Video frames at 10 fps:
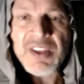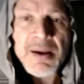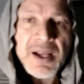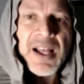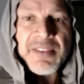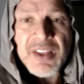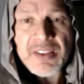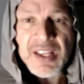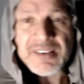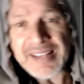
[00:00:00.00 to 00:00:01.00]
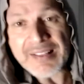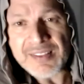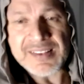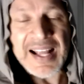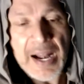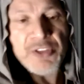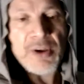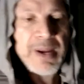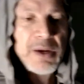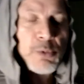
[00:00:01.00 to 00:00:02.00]
I
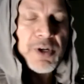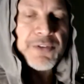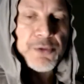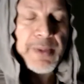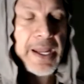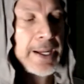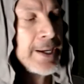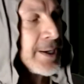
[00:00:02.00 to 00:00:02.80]
thought might work for me.